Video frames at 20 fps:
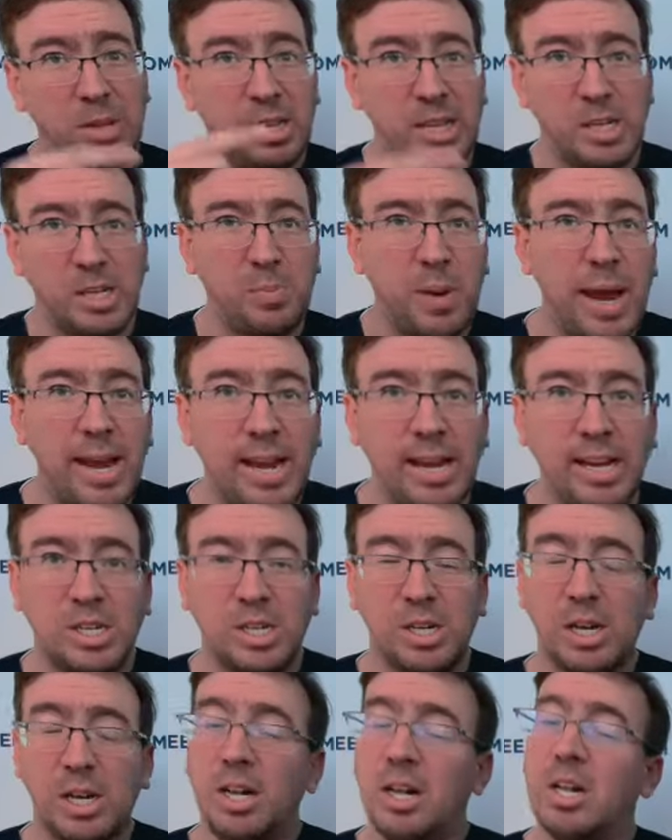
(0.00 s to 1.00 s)
to this
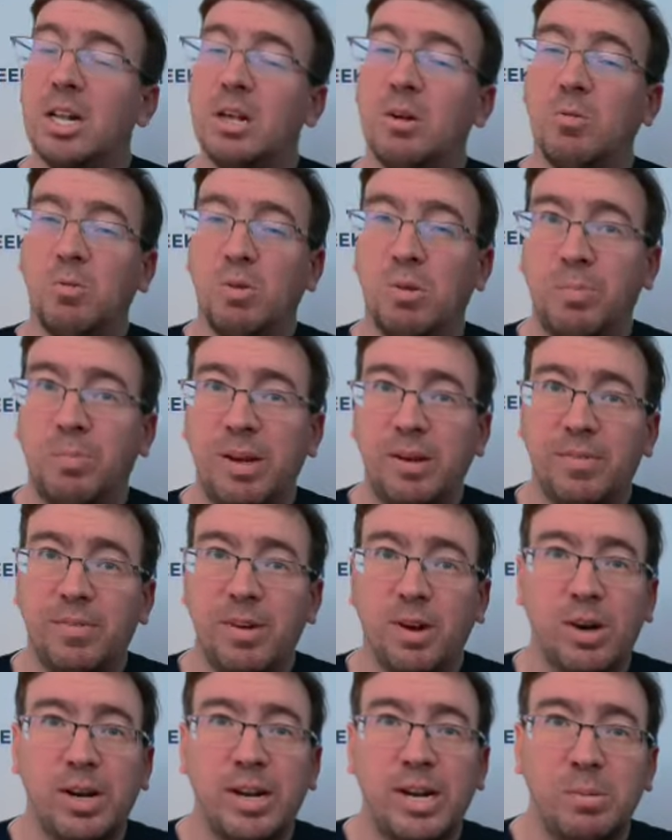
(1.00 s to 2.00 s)
page, would be
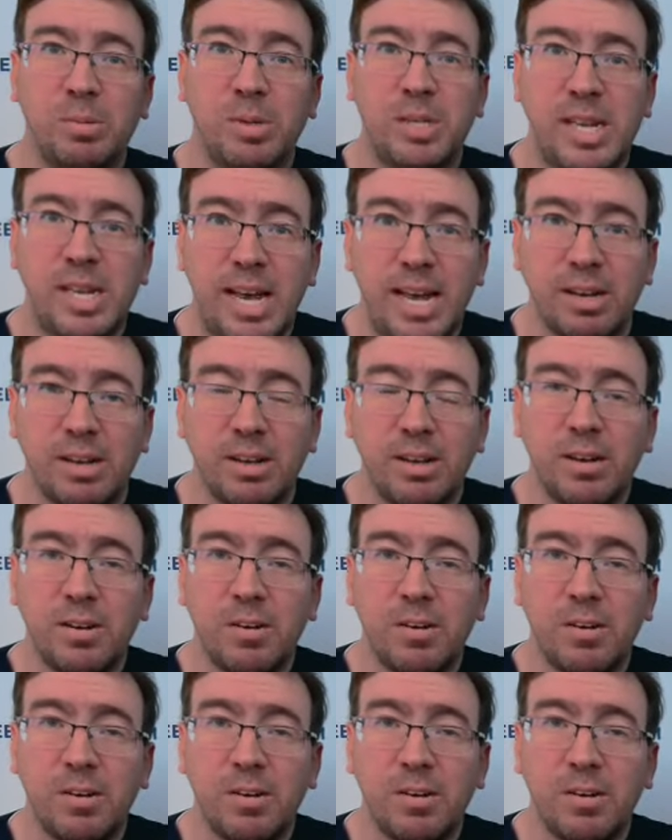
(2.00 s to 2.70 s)
very upset.